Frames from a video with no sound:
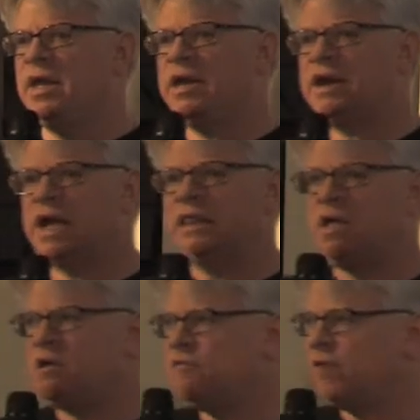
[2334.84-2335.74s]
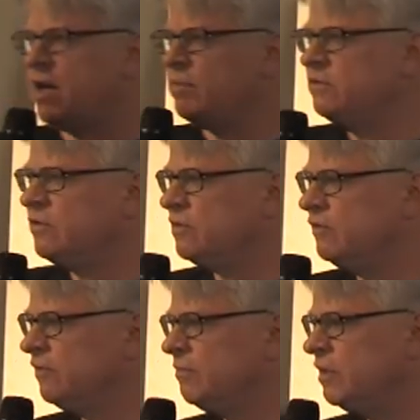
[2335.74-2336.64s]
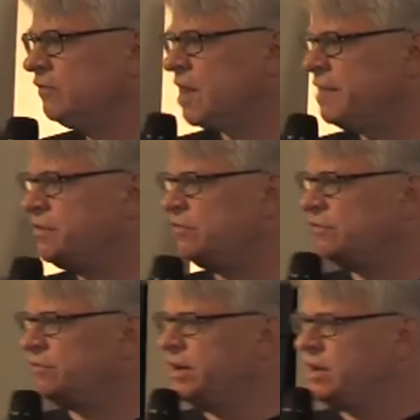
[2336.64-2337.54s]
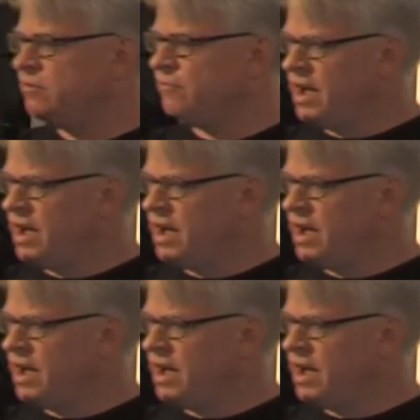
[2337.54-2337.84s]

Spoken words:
And I love amateurism. It's got this streak of